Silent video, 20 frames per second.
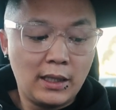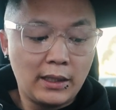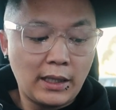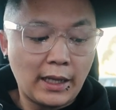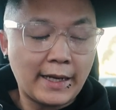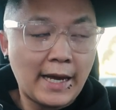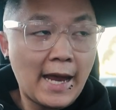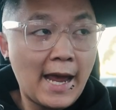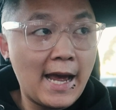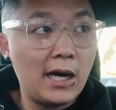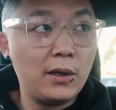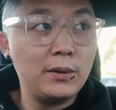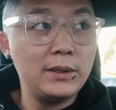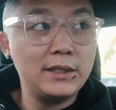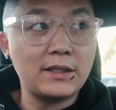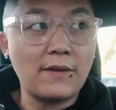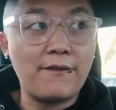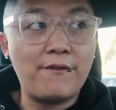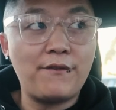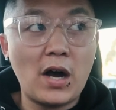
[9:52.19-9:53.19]
Like how
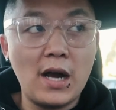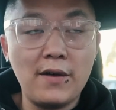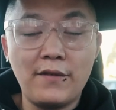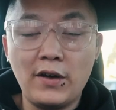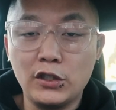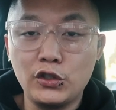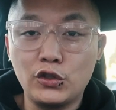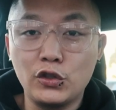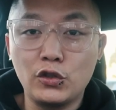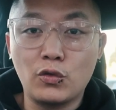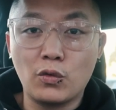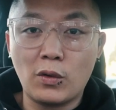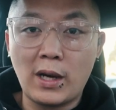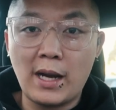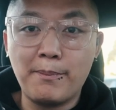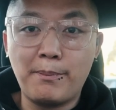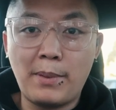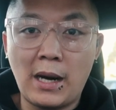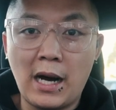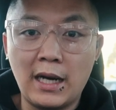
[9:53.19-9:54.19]
is a 500
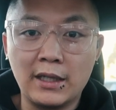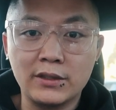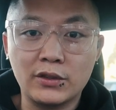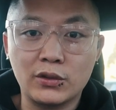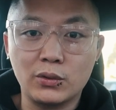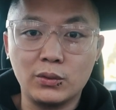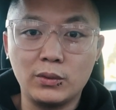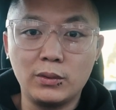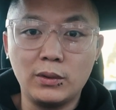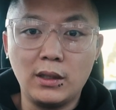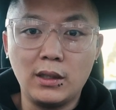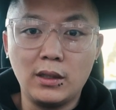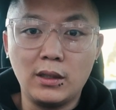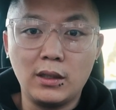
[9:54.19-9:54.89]
gram parcel,